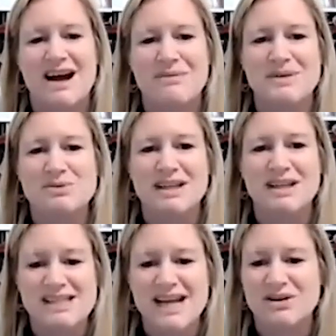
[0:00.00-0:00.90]
as well
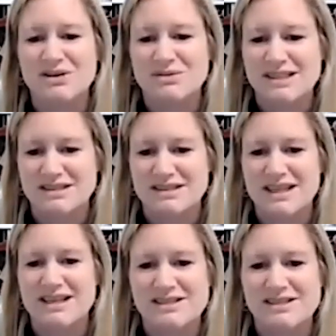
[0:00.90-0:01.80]
as anorectal
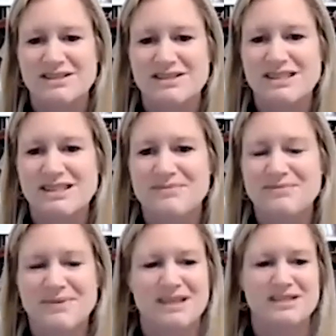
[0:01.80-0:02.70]
cancers.
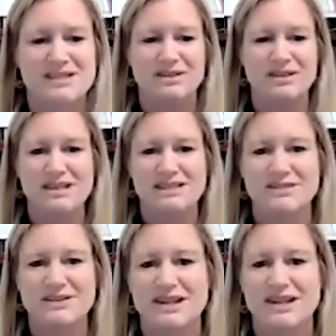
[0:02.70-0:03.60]
So lots of
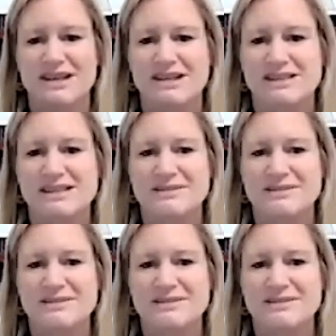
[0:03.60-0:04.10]
great things.